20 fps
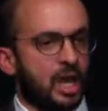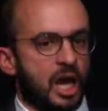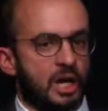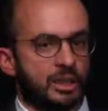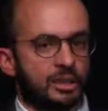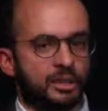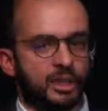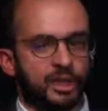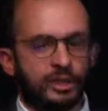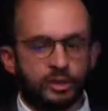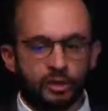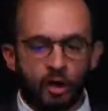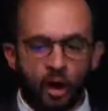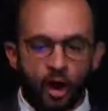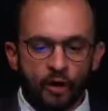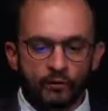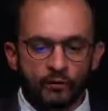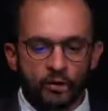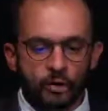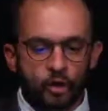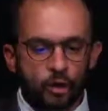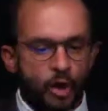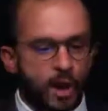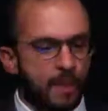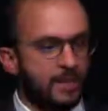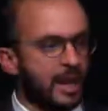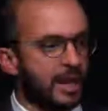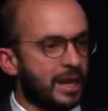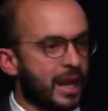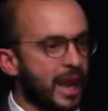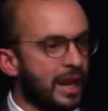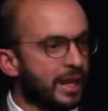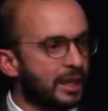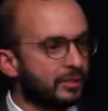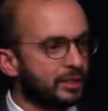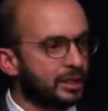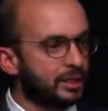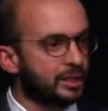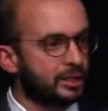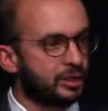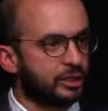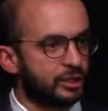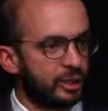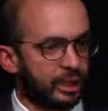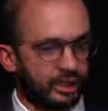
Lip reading: a set of UML elements,